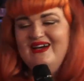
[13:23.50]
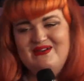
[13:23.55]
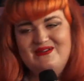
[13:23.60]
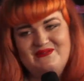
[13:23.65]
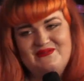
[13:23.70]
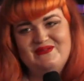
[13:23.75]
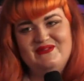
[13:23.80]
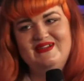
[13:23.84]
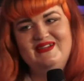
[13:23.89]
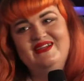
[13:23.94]

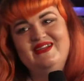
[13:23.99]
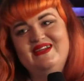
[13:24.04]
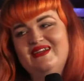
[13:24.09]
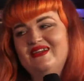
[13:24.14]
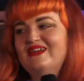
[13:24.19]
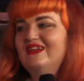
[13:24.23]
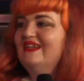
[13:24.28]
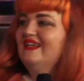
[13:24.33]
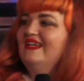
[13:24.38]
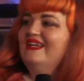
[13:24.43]
I know.
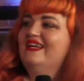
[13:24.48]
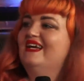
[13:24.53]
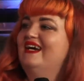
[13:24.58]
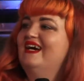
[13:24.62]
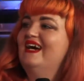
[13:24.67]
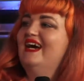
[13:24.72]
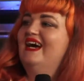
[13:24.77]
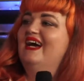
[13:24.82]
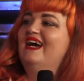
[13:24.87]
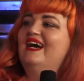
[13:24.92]
All of a
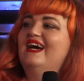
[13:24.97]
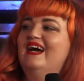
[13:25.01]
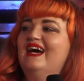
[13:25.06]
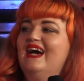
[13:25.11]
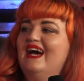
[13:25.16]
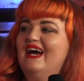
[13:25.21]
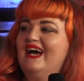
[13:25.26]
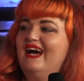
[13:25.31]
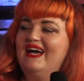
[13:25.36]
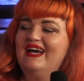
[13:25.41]
sudden, I just flipped
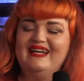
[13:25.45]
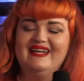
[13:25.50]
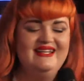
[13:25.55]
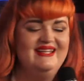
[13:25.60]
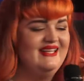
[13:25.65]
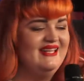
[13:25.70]
it on me.